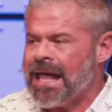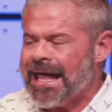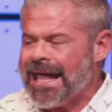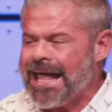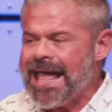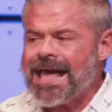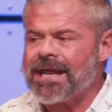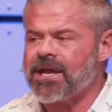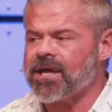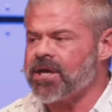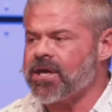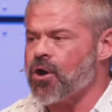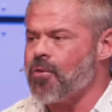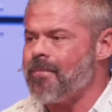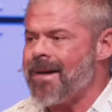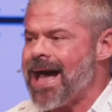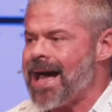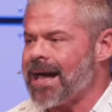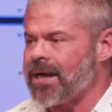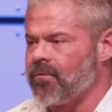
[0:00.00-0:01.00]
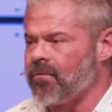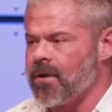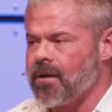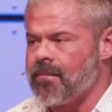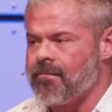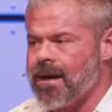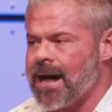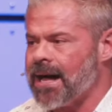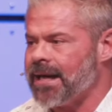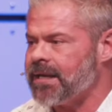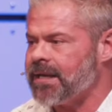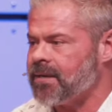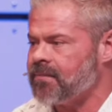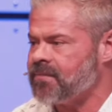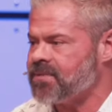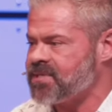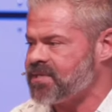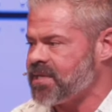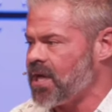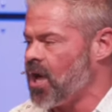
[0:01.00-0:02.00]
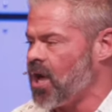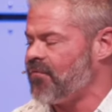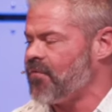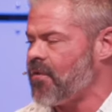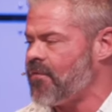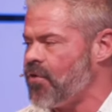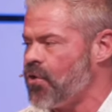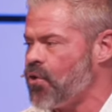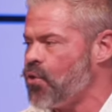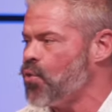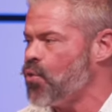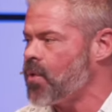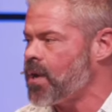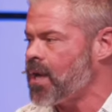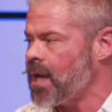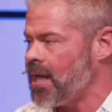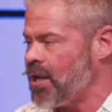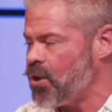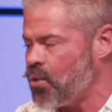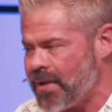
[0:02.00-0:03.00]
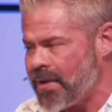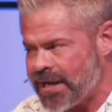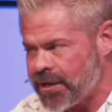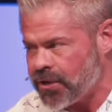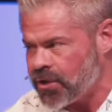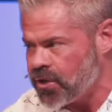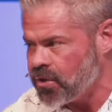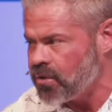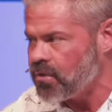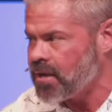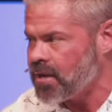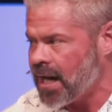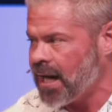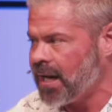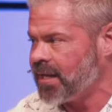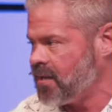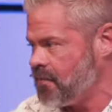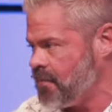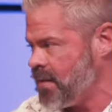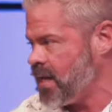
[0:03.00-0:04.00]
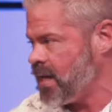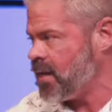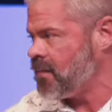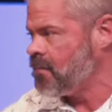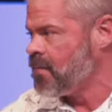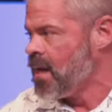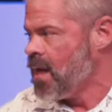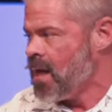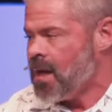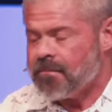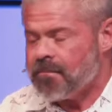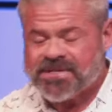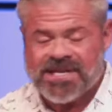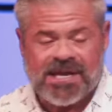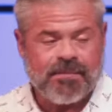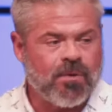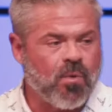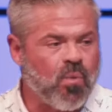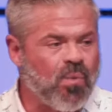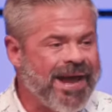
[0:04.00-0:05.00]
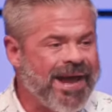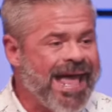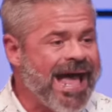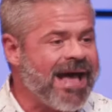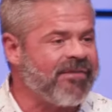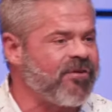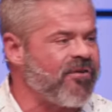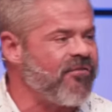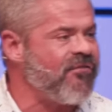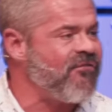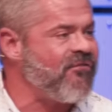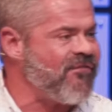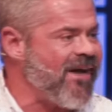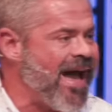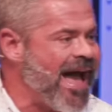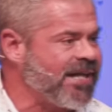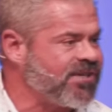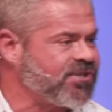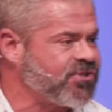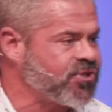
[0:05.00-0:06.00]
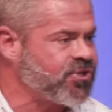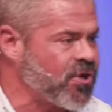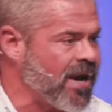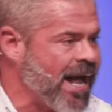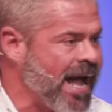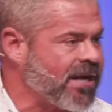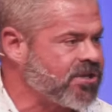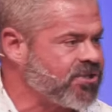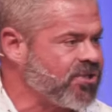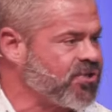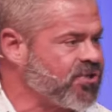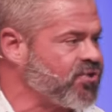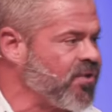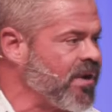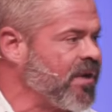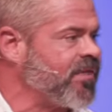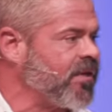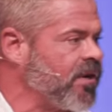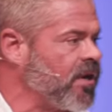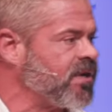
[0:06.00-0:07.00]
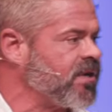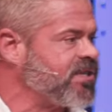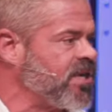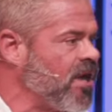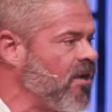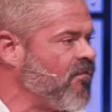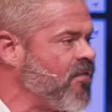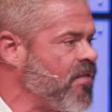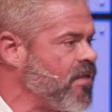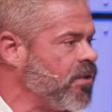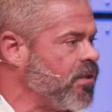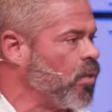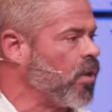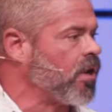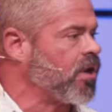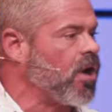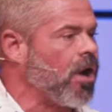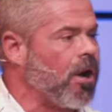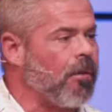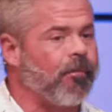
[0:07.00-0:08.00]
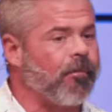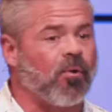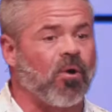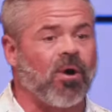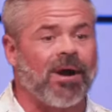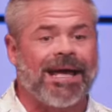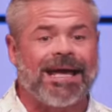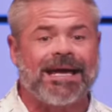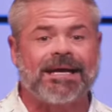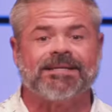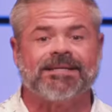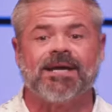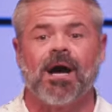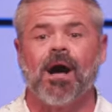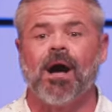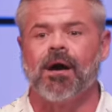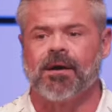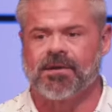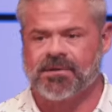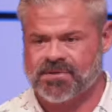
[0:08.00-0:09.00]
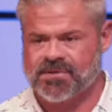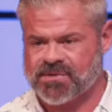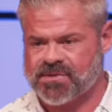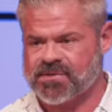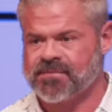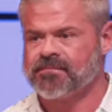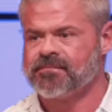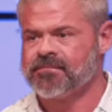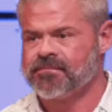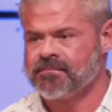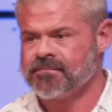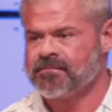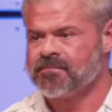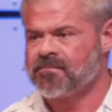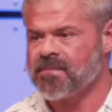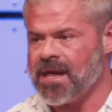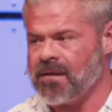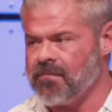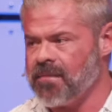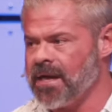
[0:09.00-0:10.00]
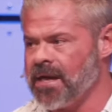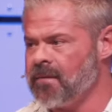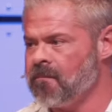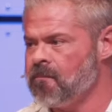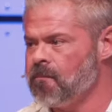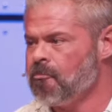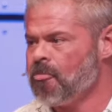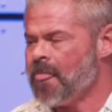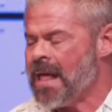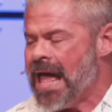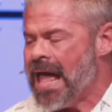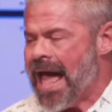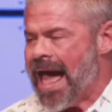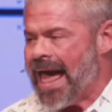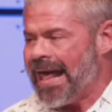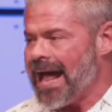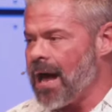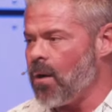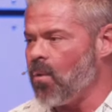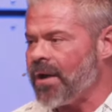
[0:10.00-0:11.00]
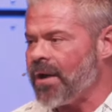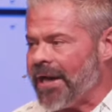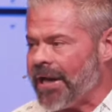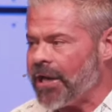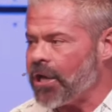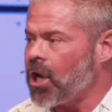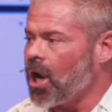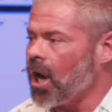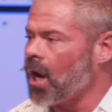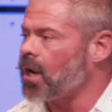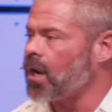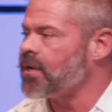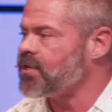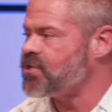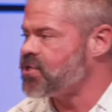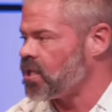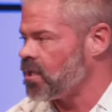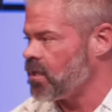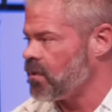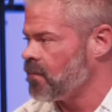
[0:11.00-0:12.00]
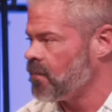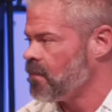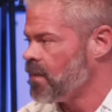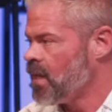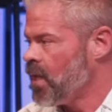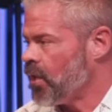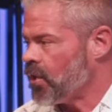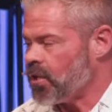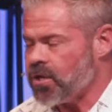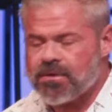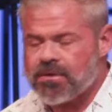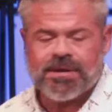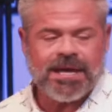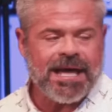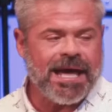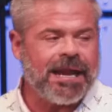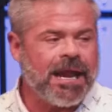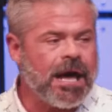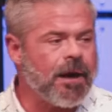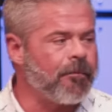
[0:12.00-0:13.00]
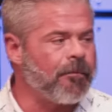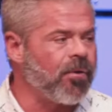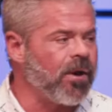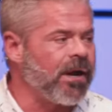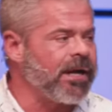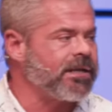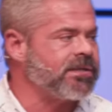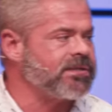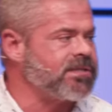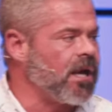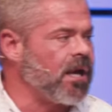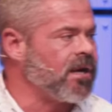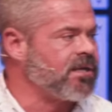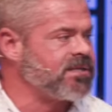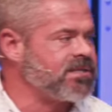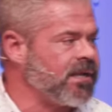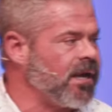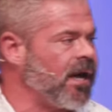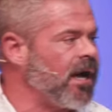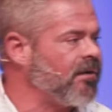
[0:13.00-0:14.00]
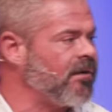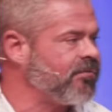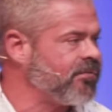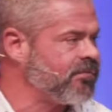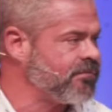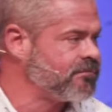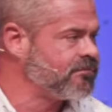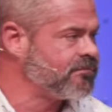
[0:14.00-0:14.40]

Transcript: He had to go back and remind himself of who, who he knew God to be. See, but we have a fast track to strengthen ourselves in the Lord called praying in tongues. Amen? And I want to encourage you you cannot pray in tongues enough.